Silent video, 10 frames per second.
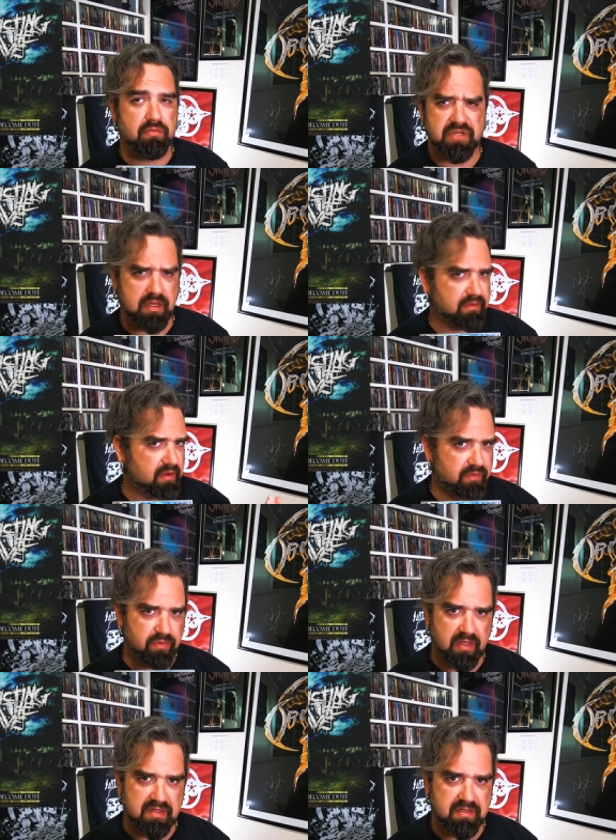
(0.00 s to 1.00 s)
Check out their other
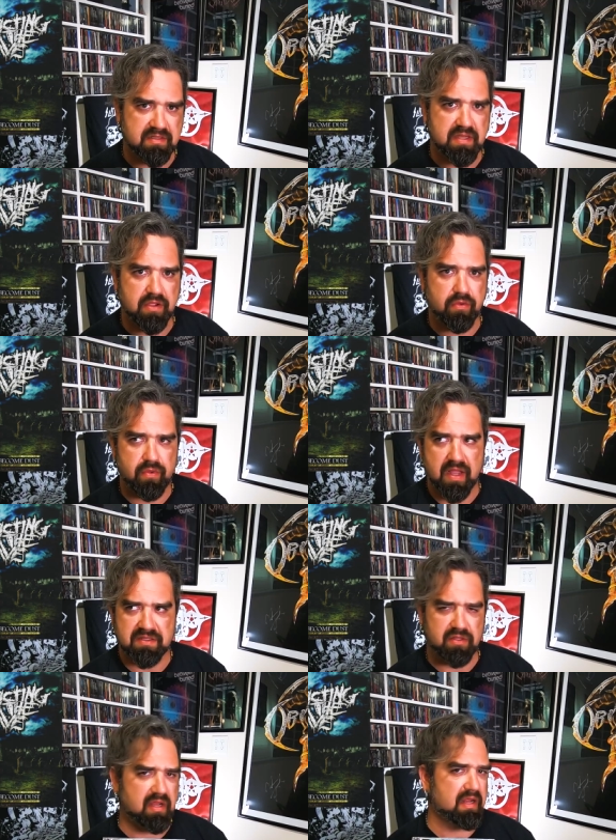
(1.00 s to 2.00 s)
releases too. I
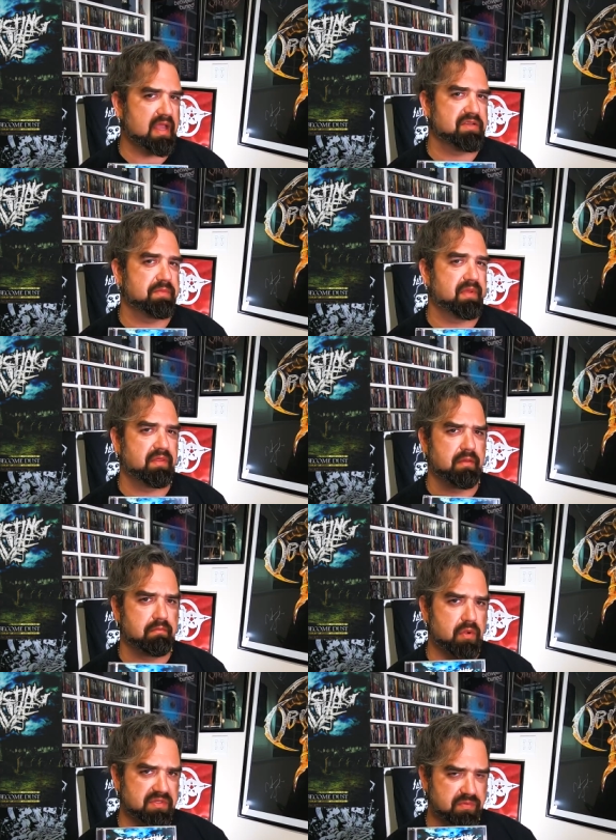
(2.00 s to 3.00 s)
still need to catch up on the
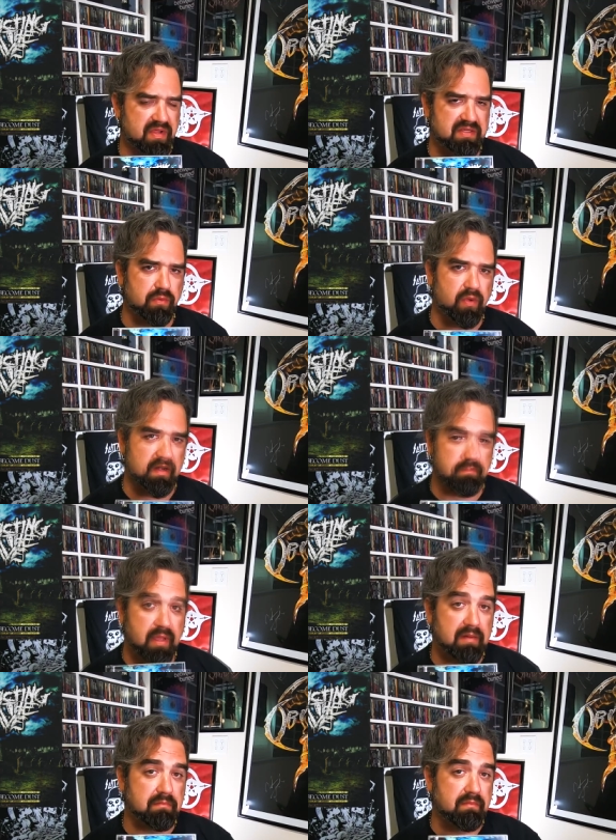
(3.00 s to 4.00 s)
most recent one,
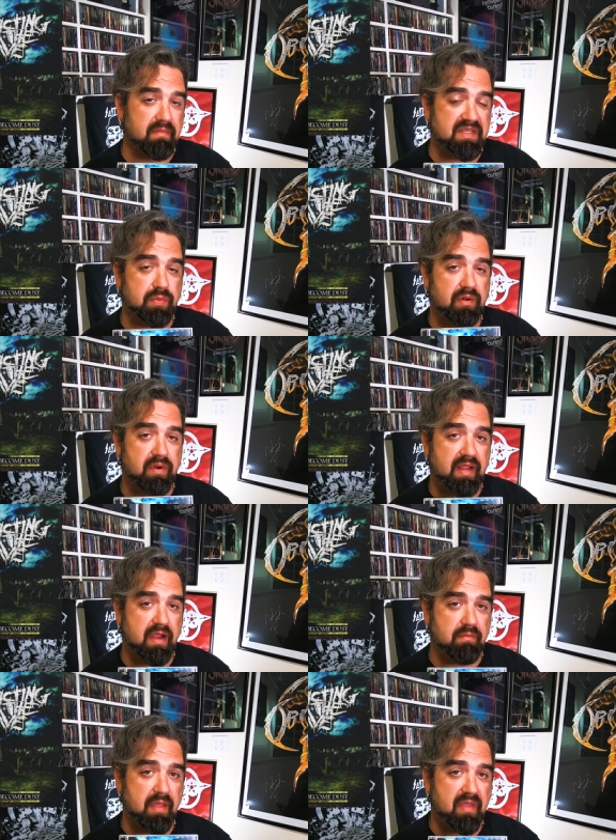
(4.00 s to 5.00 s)
but this one right
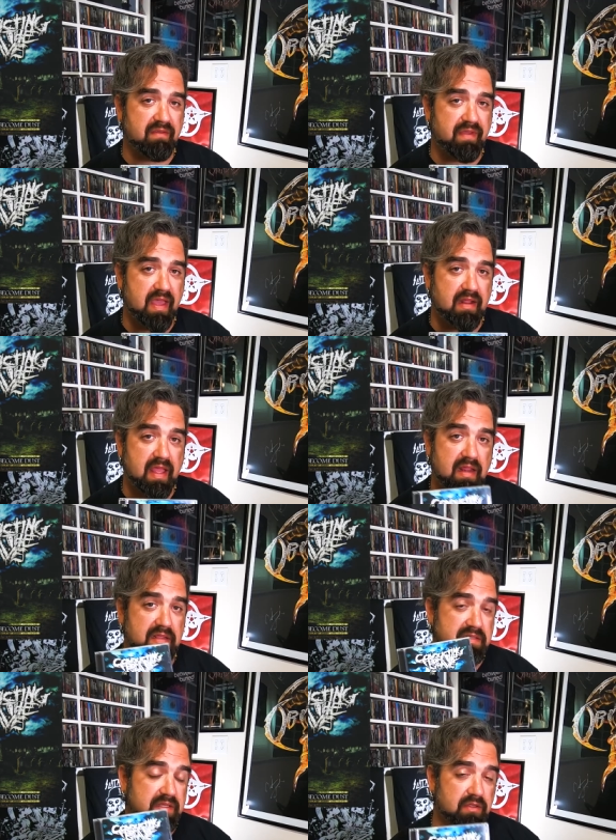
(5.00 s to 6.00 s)
here made me a fan and
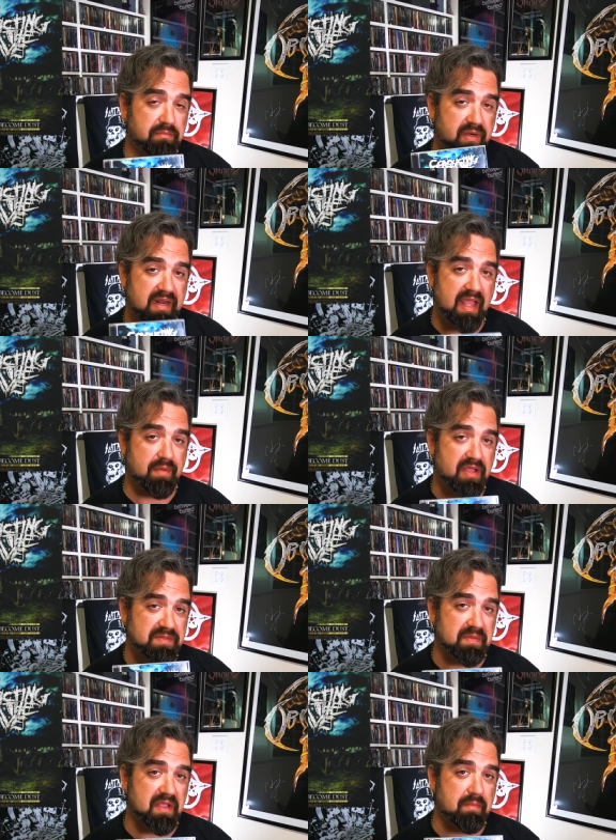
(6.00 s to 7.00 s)
is still pretty damn
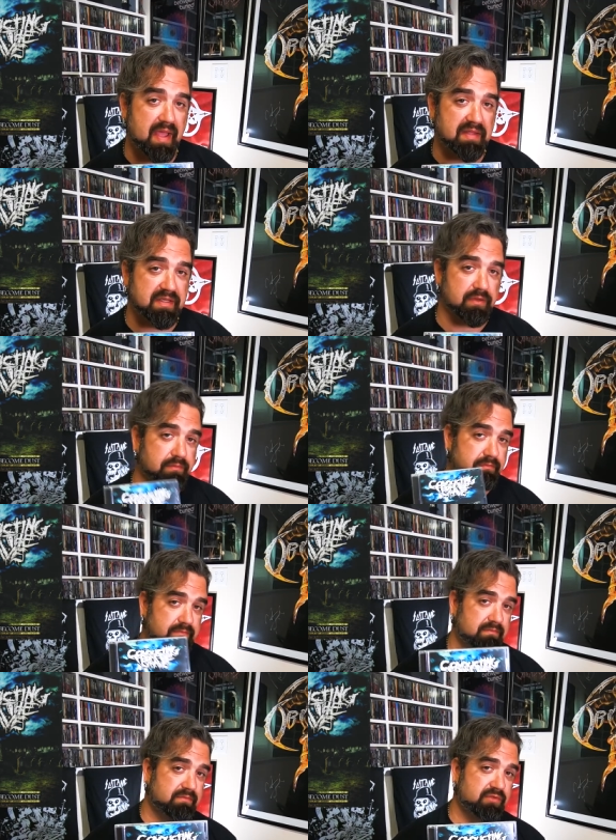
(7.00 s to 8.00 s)
awesome to come back to.
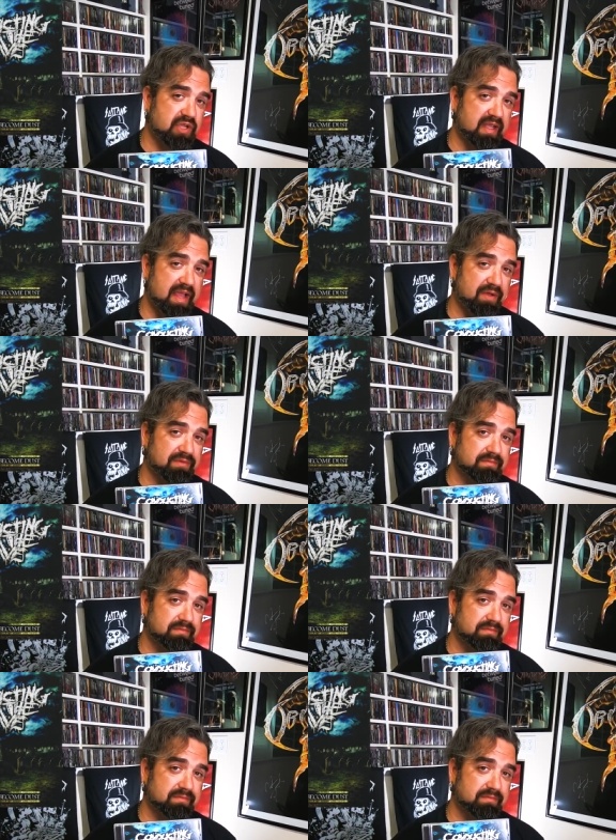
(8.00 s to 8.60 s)
Check it out.